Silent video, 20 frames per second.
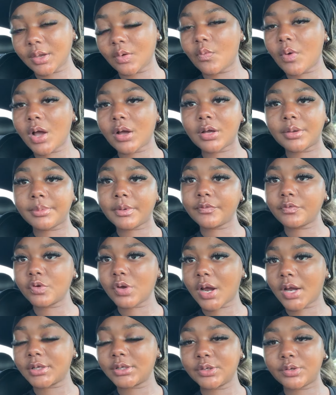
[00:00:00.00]
welcome if you
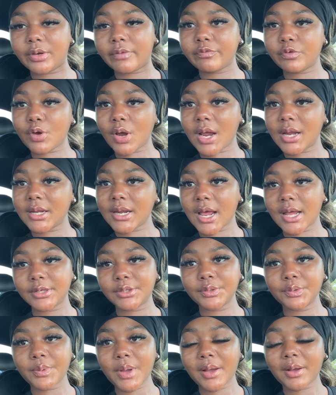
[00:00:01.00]
are new if you are not
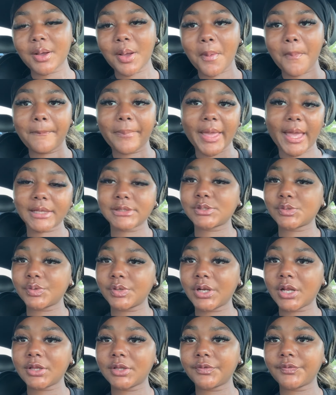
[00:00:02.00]
new welcome back to
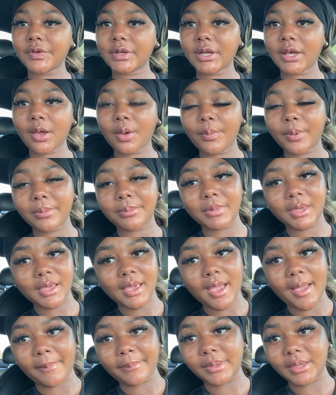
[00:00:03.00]
another video with me
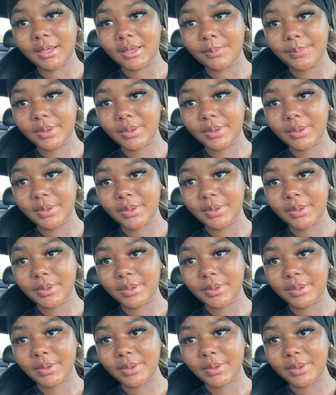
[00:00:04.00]
Mekahh